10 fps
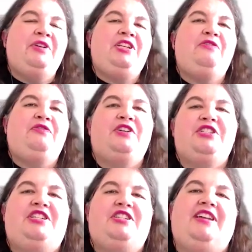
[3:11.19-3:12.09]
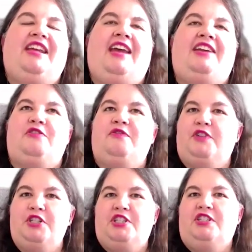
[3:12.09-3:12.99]
When you first had your
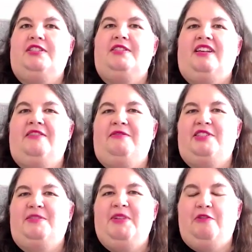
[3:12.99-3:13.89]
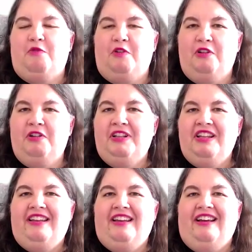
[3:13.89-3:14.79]
first, uh, speaking role,
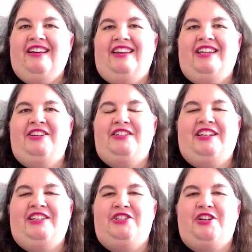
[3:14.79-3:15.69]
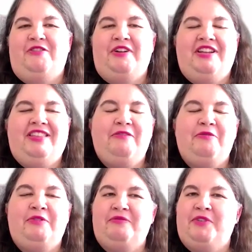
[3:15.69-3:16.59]
uh, mm. in a, in a show or
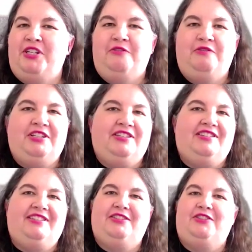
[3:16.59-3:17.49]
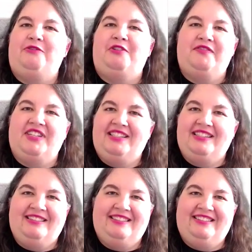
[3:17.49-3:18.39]
anything, were, were you just so
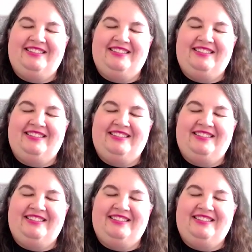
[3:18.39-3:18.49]
nervous?